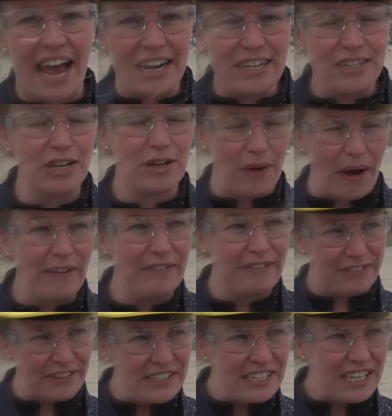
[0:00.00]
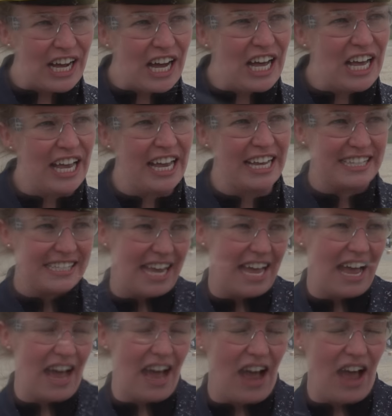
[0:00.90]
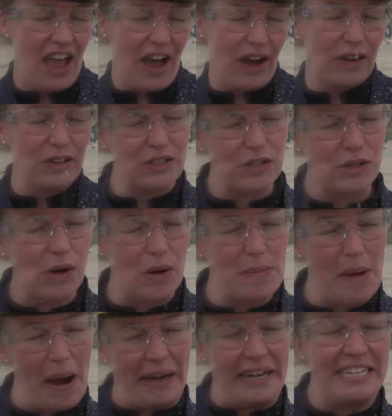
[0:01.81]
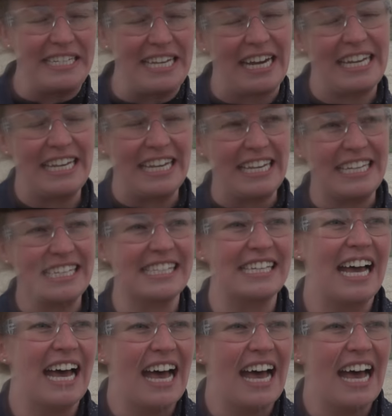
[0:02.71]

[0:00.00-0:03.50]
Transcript: Actually quite physical. It's old school mining techniques.